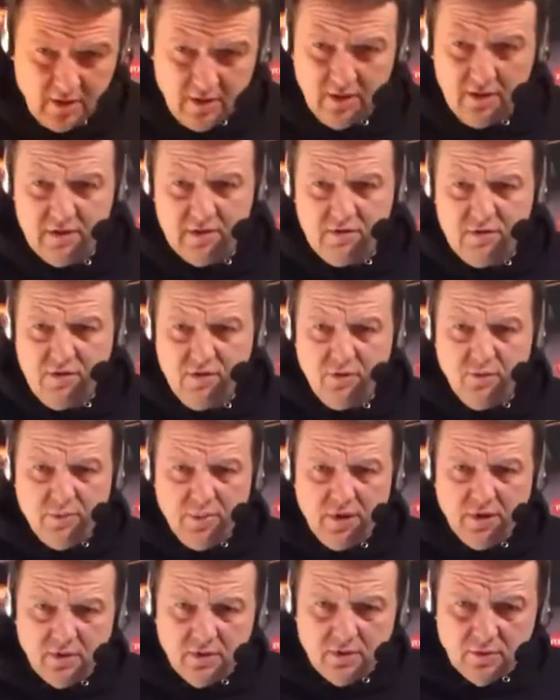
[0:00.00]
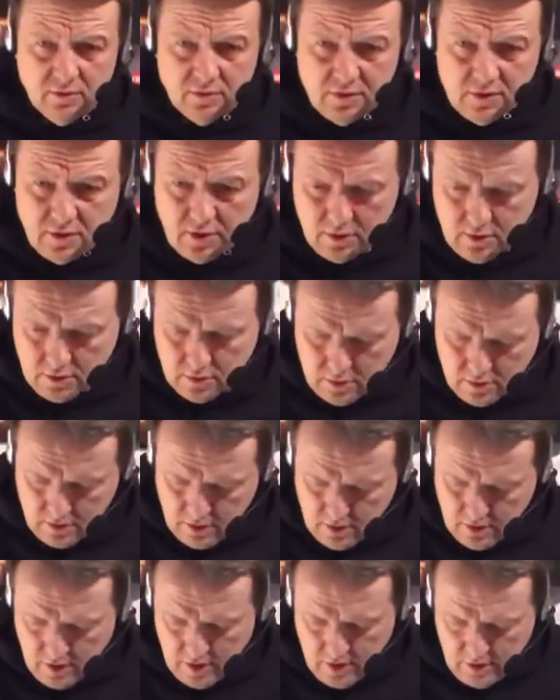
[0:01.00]
these two pillows.
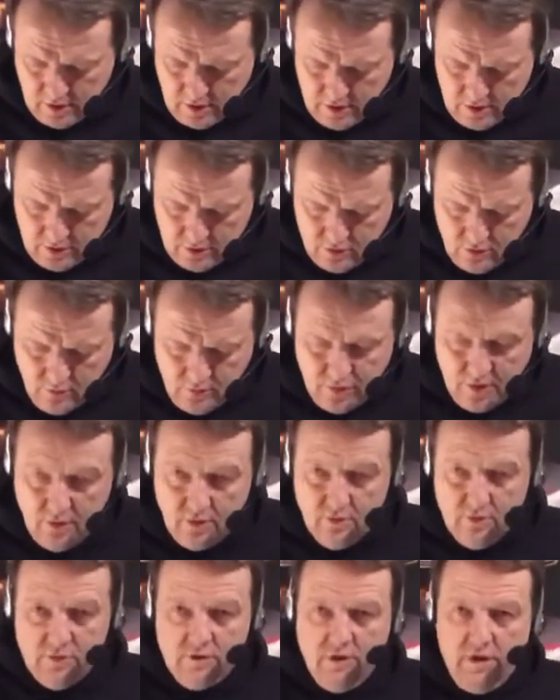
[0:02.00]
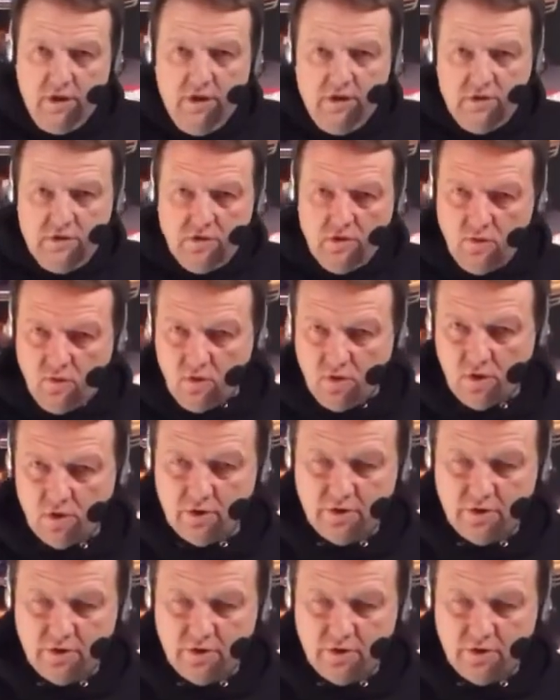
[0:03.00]
Got two pillows against the wall